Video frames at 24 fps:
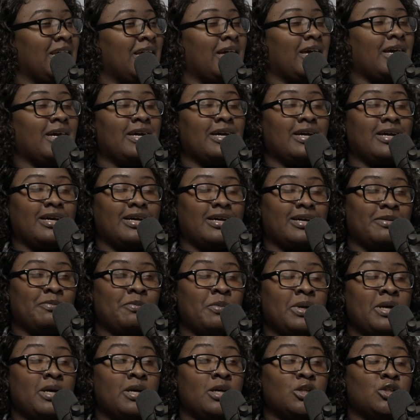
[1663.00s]
Um.
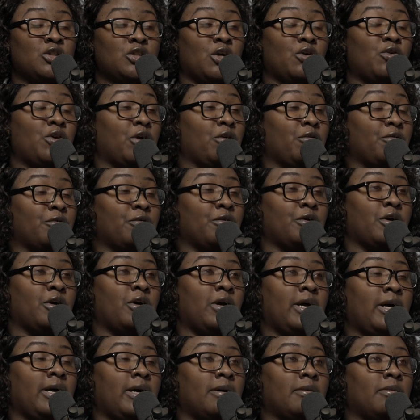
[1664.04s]
So no, for real.
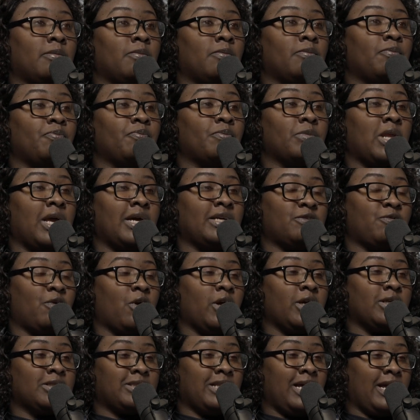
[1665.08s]
Um. As
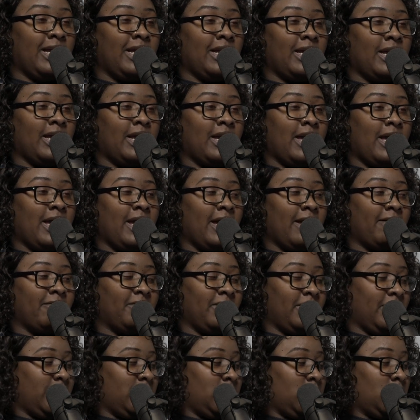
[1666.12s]
far as like
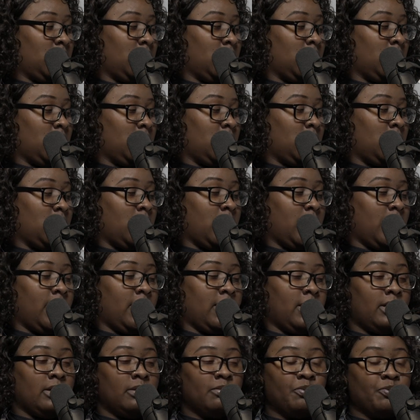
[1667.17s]
having,
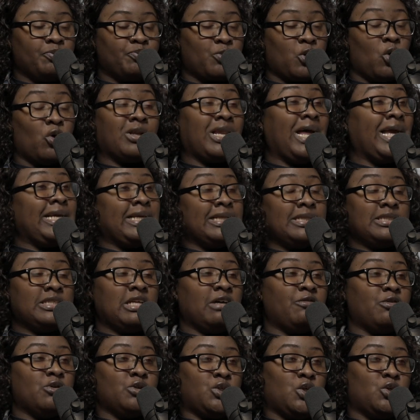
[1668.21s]
um, or liking
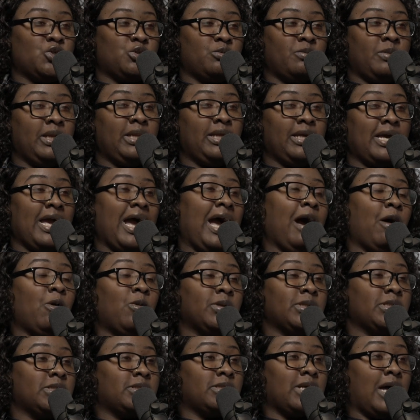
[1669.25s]
stuff on social media, I
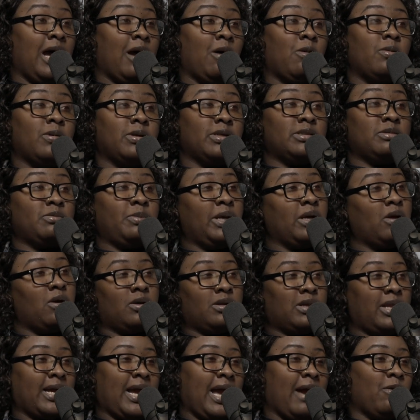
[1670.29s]
was I was big
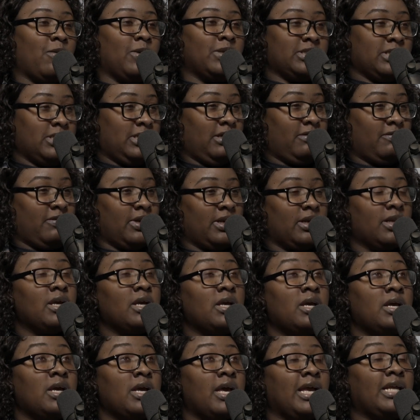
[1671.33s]
on like I wasn't even.
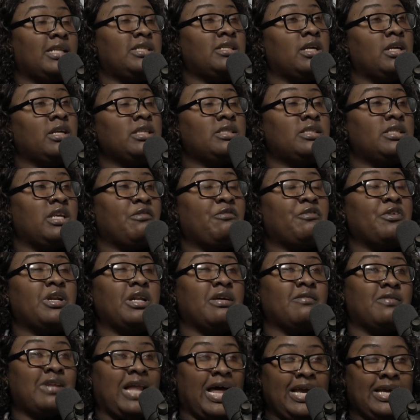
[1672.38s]
It's it's different
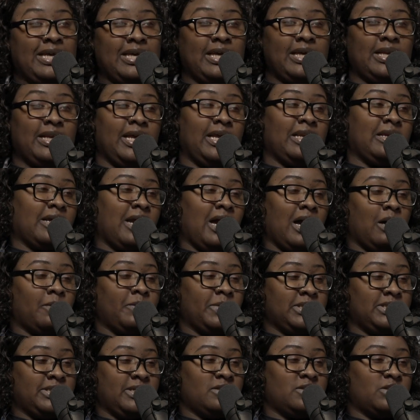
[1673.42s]
of liking and
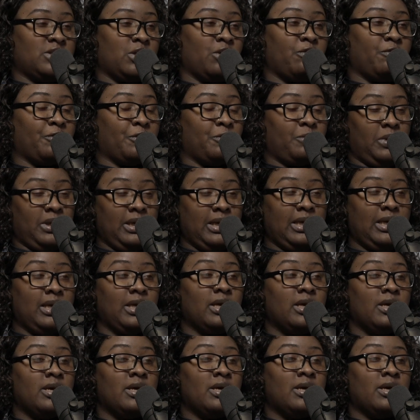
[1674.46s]
commenting. So for me,
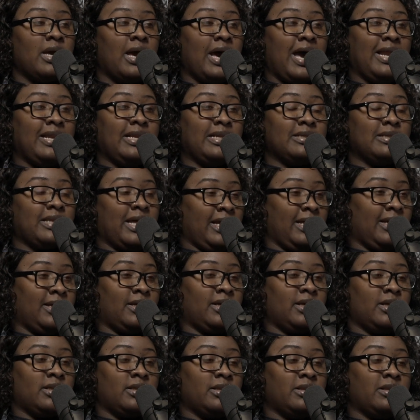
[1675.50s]
I didn't
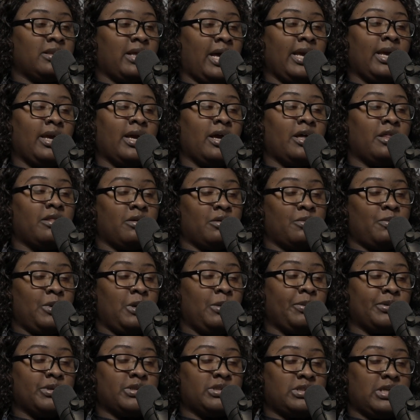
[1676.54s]
like like other
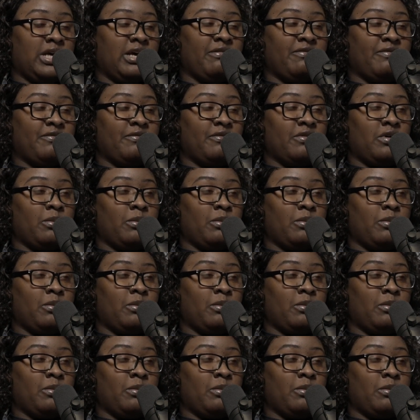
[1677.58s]
people's stuff